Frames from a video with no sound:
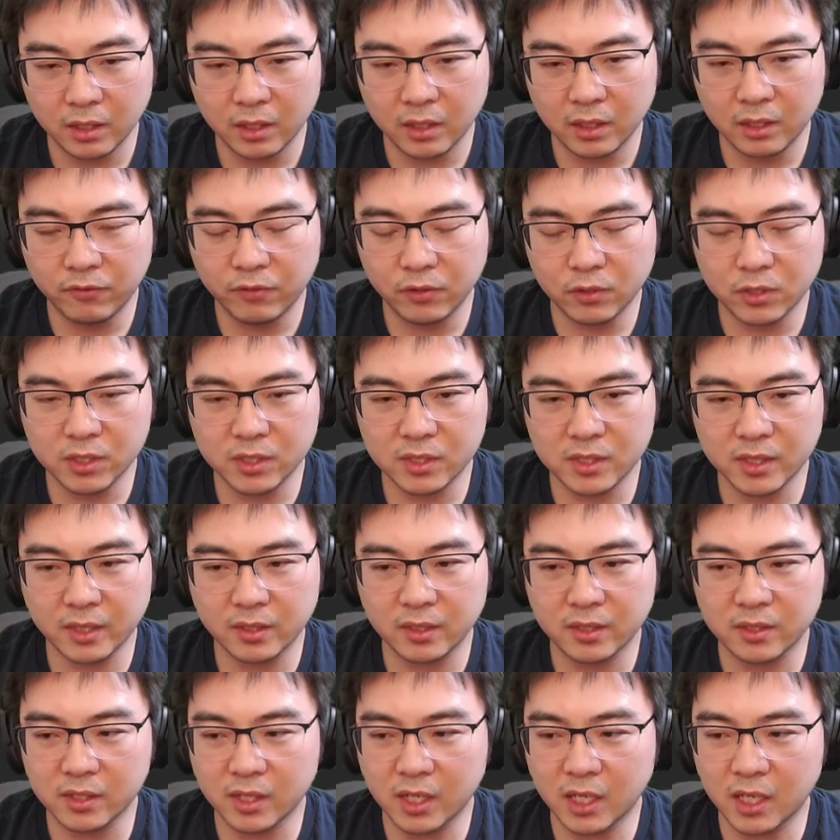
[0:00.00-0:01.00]
If you just
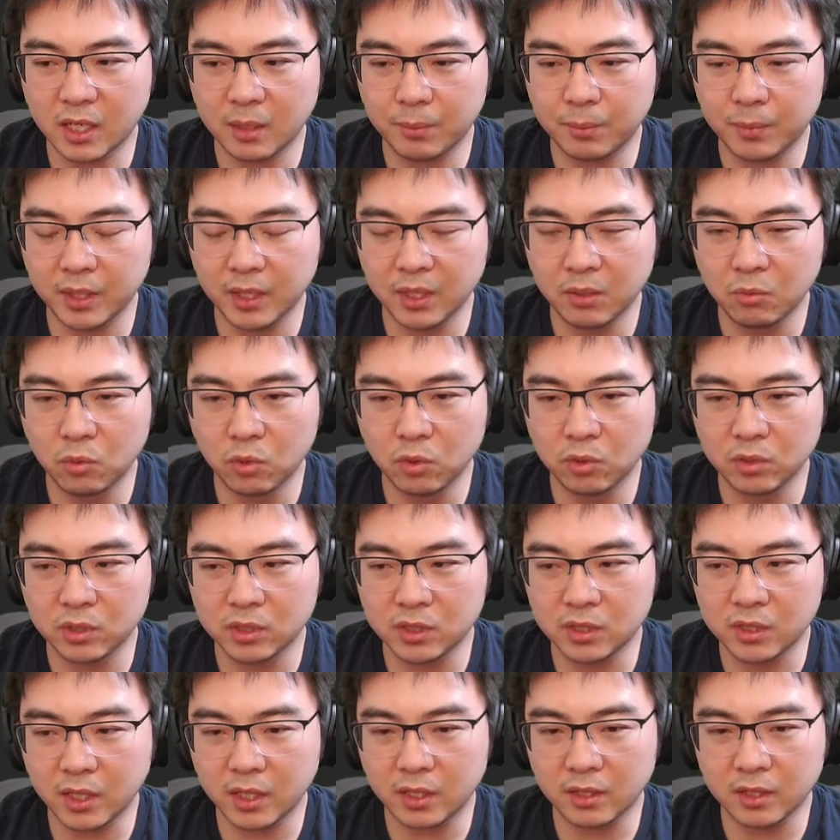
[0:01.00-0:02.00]
set this up, it will
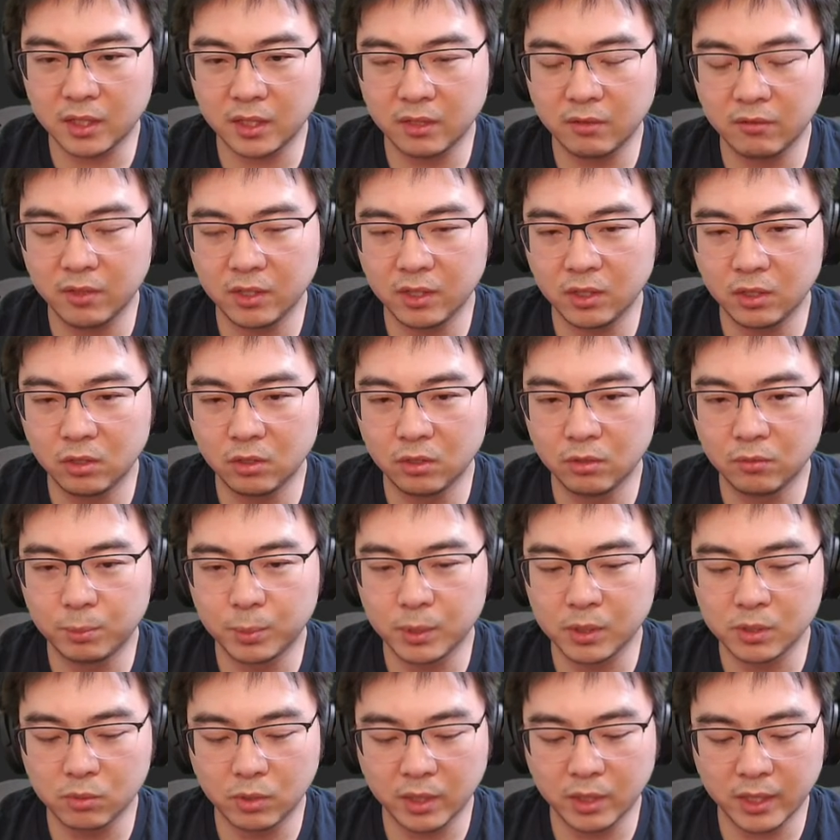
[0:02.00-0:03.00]
start giving you,
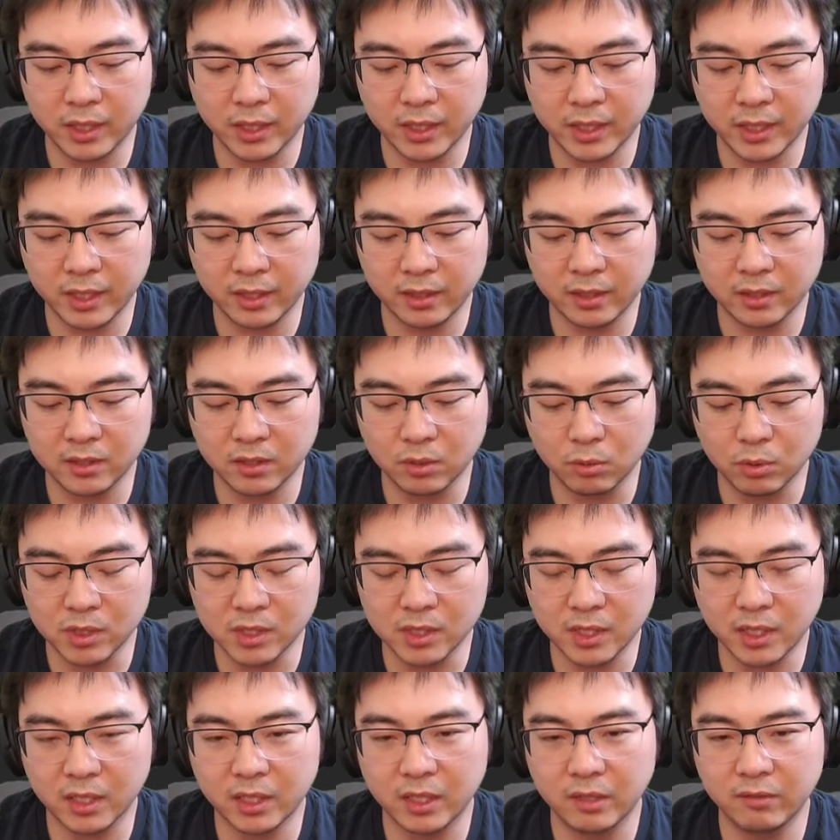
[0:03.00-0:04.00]
because what I had is it will
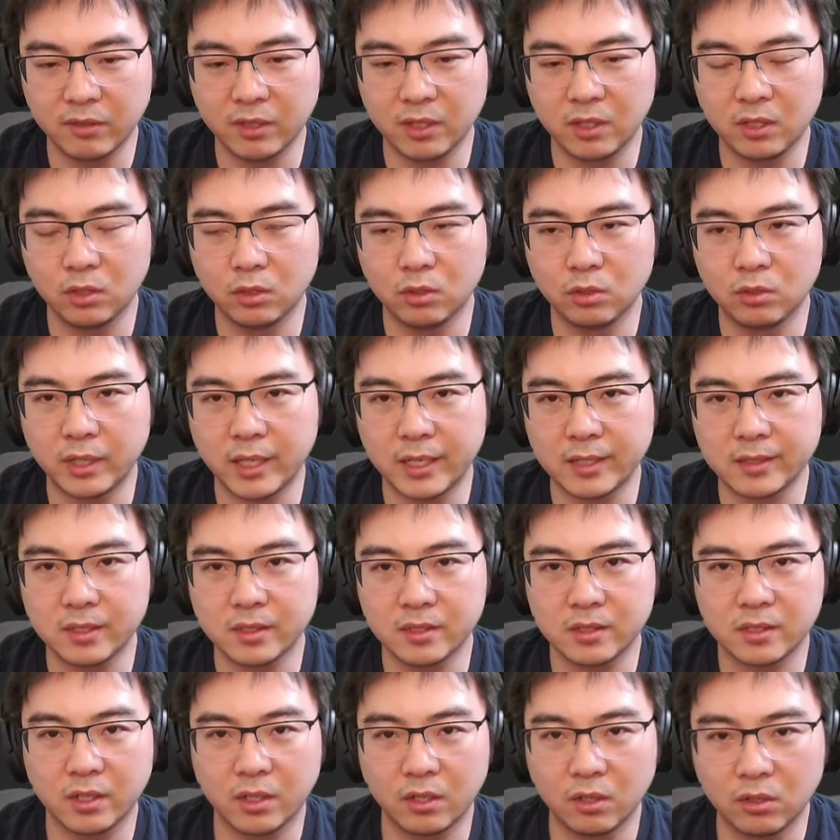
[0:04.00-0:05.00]
start giving you
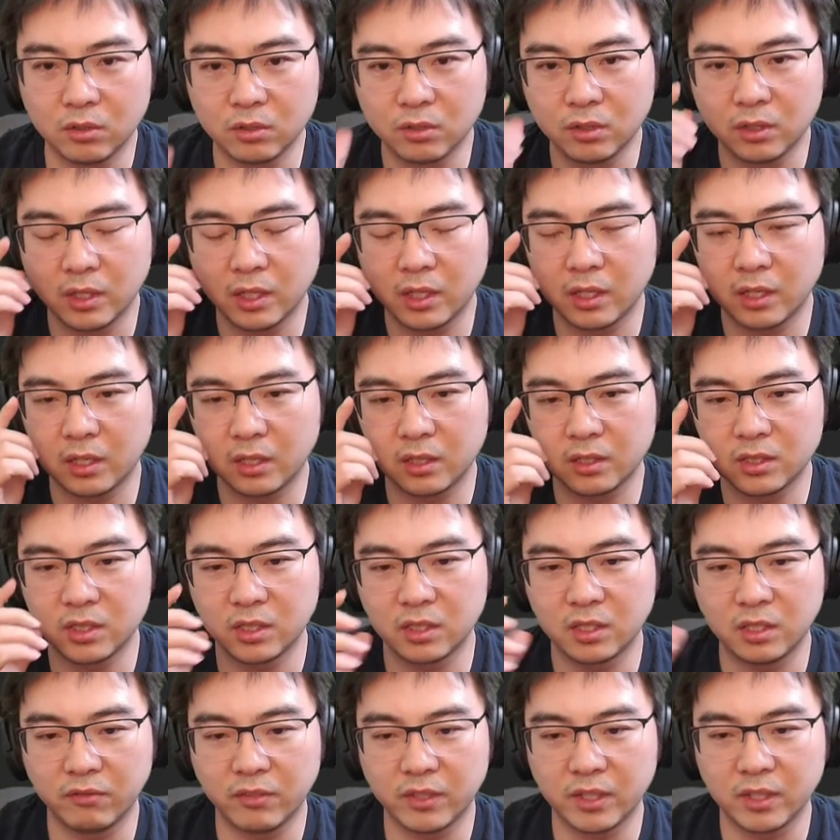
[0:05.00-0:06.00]
SSL
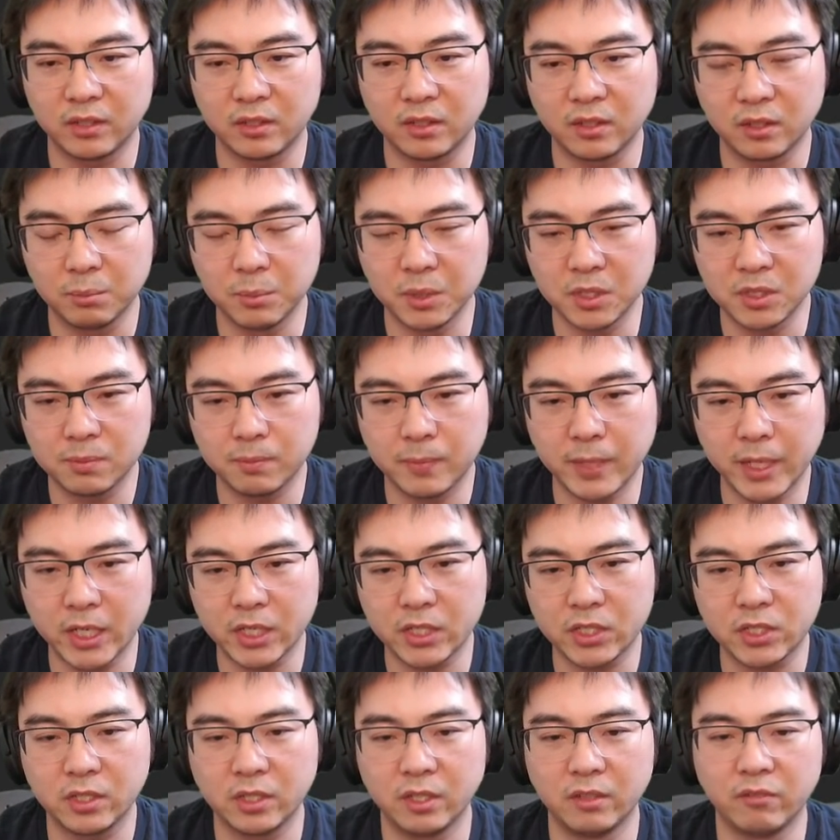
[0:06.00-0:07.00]
certificate
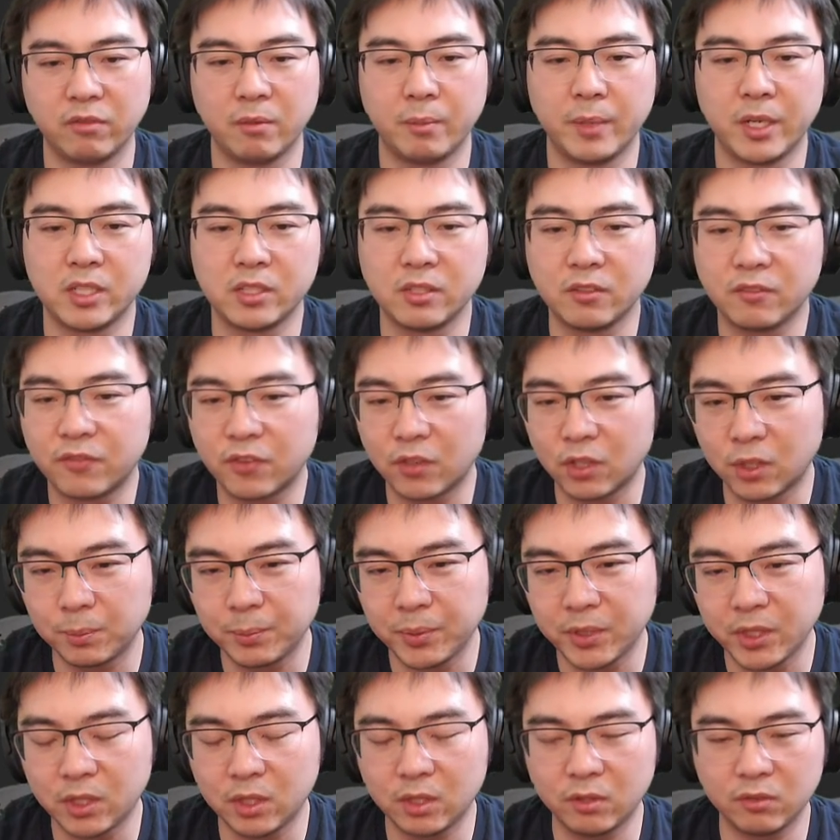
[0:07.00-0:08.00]
mismatch information for a
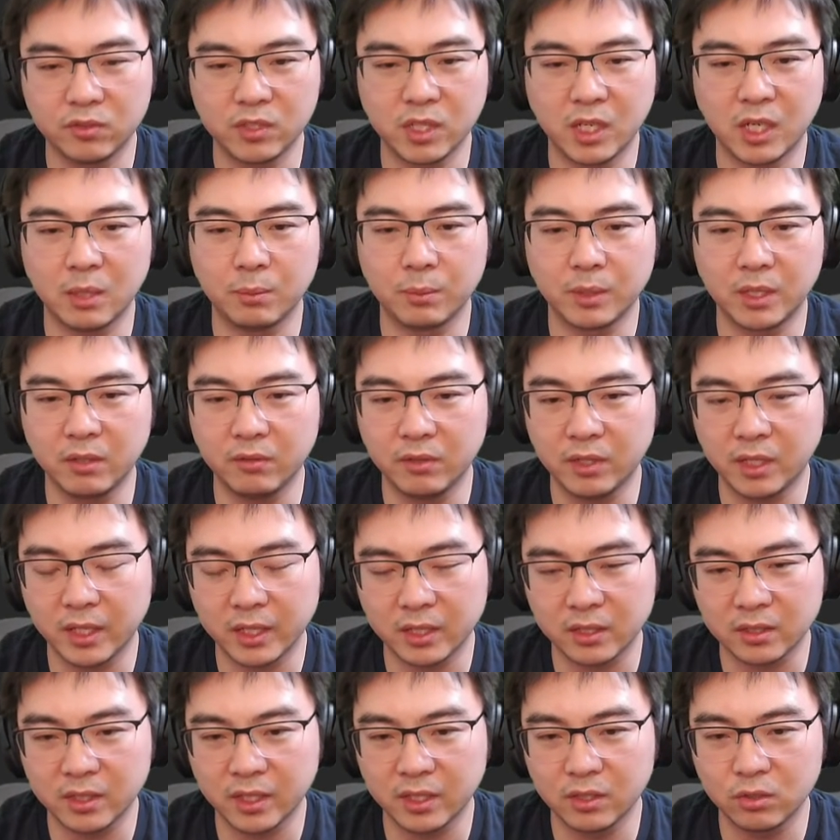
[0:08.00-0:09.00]
period of time. Give it
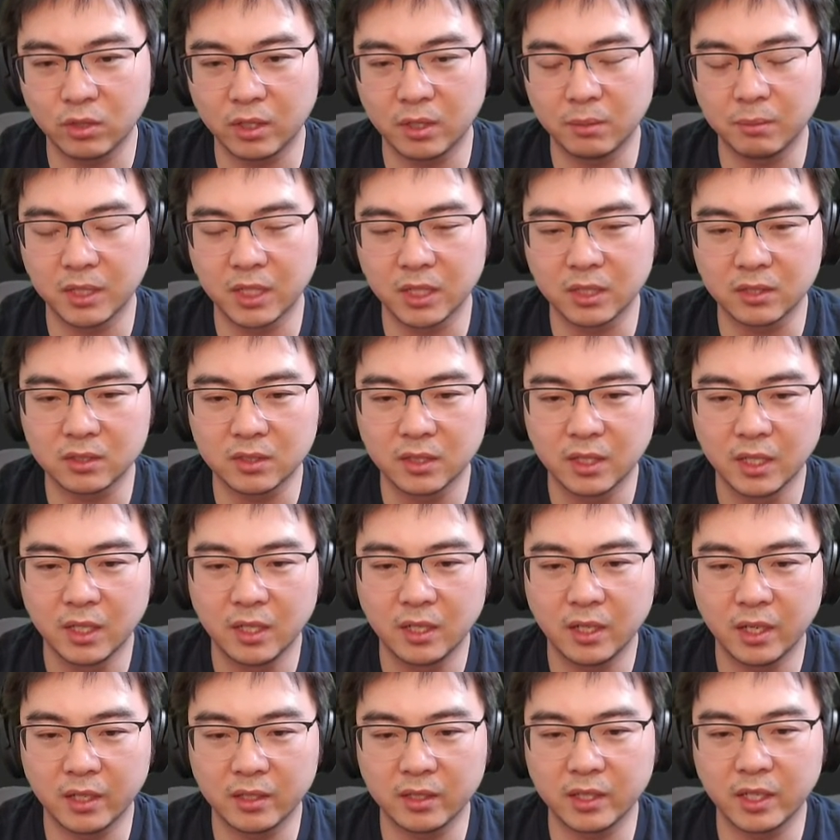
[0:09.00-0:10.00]
like a 10-20 minutes,
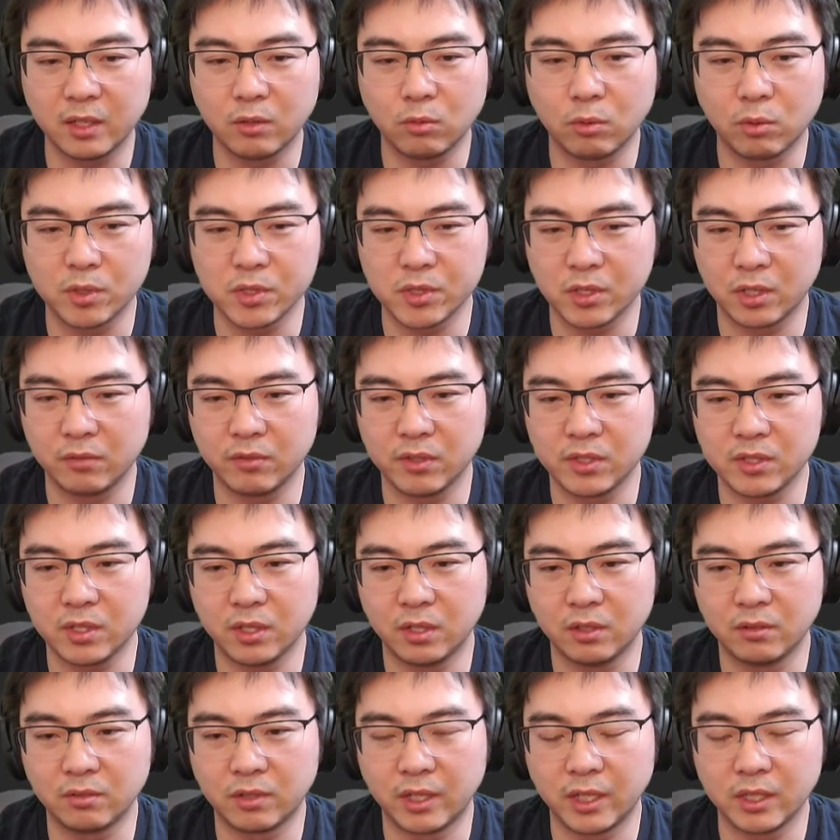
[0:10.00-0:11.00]
and then it will resolve
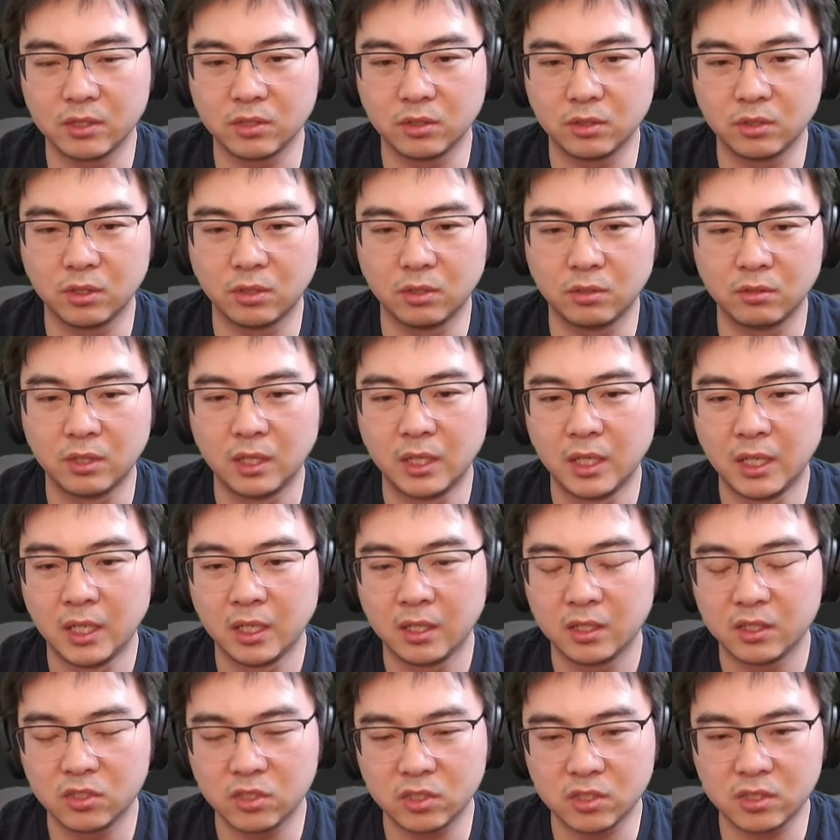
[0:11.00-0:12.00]
itself, right? So don't
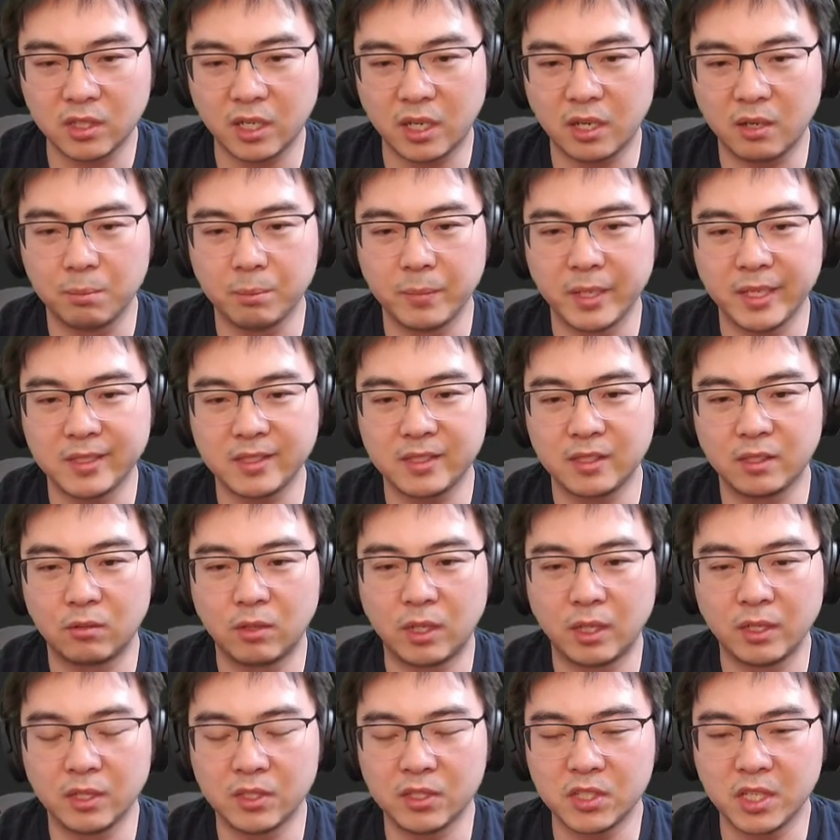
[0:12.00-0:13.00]
start messing
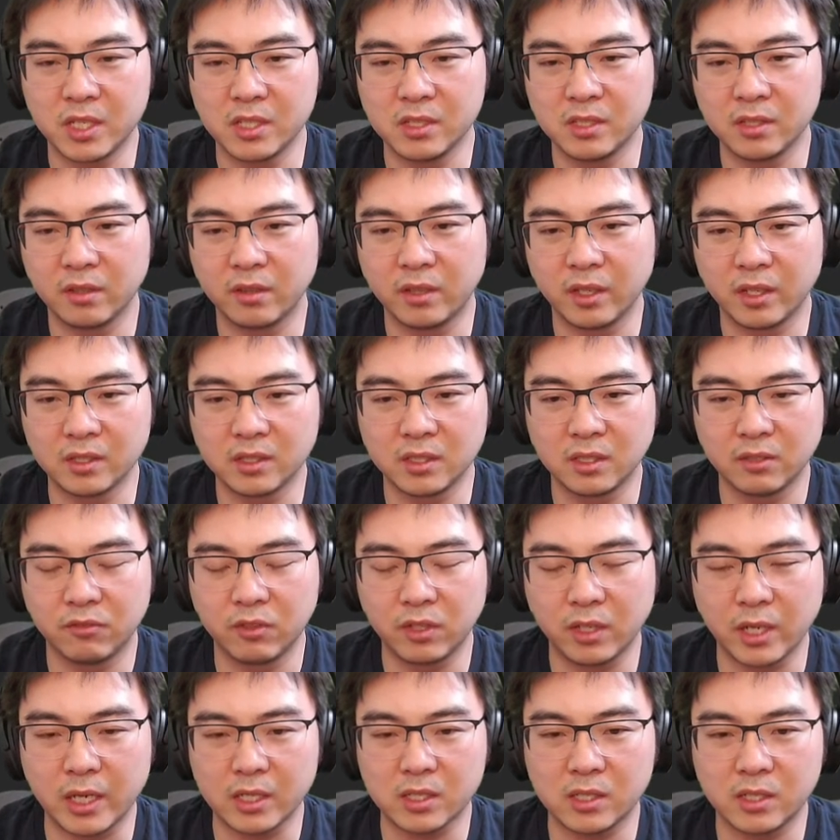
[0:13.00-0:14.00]
around and changing things if
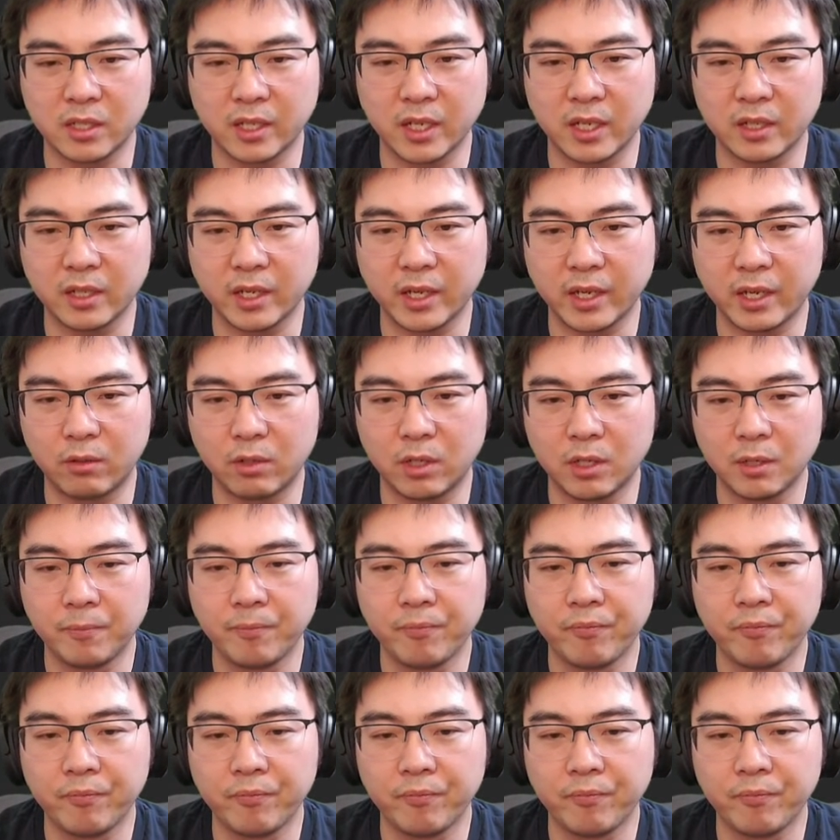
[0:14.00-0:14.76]
you actually get that error.